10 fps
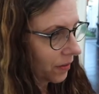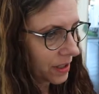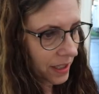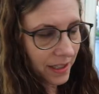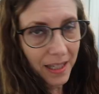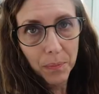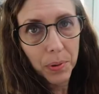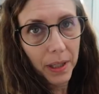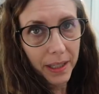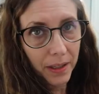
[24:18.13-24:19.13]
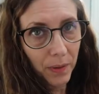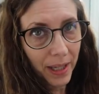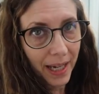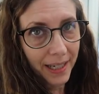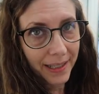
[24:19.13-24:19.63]
We just keep plugging
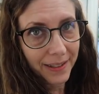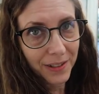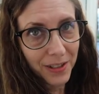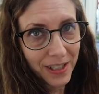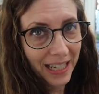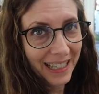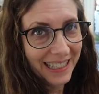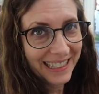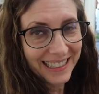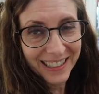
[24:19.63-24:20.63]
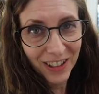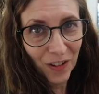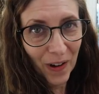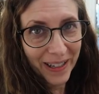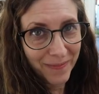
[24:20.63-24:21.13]
away at it. There's still
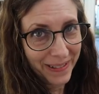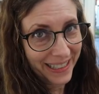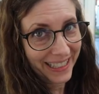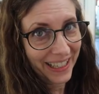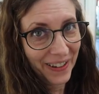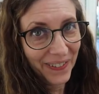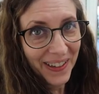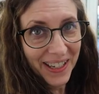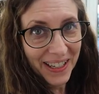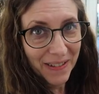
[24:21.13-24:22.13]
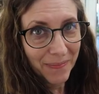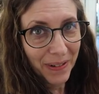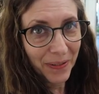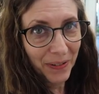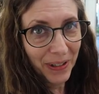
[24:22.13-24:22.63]
quite a bit to go,
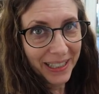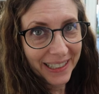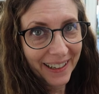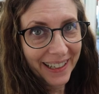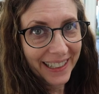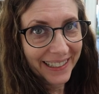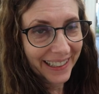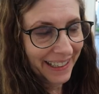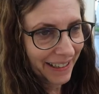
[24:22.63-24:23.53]
but we're working on it.